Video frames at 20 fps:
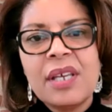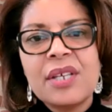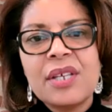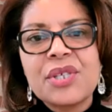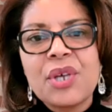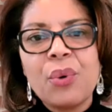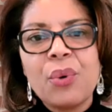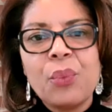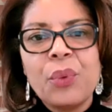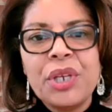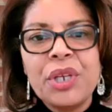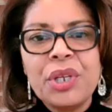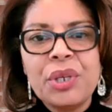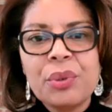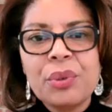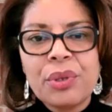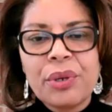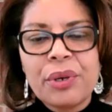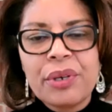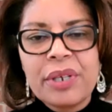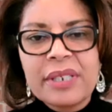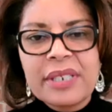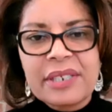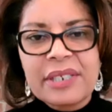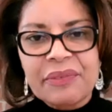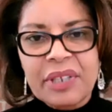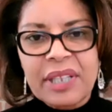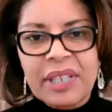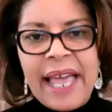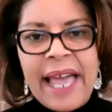So when you learn a
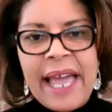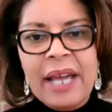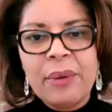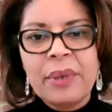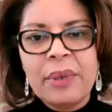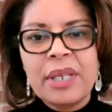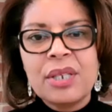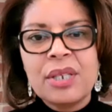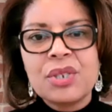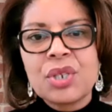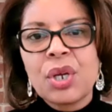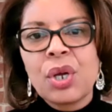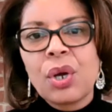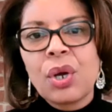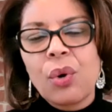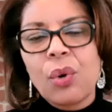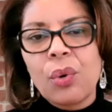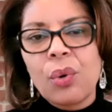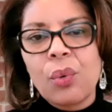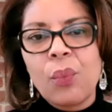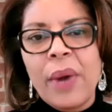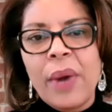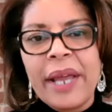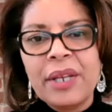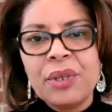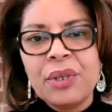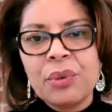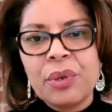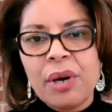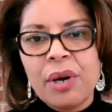different language or
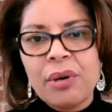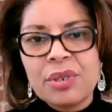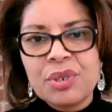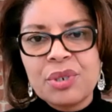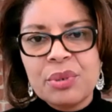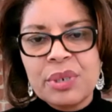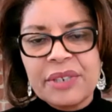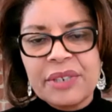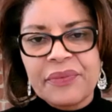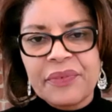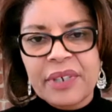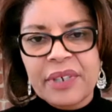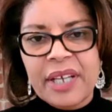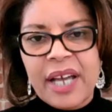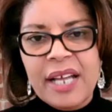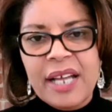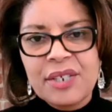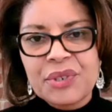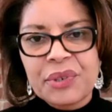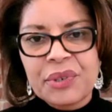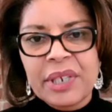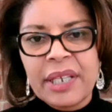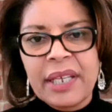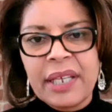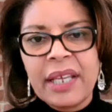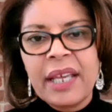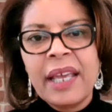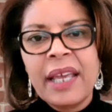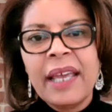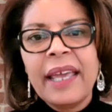when you go to a different country,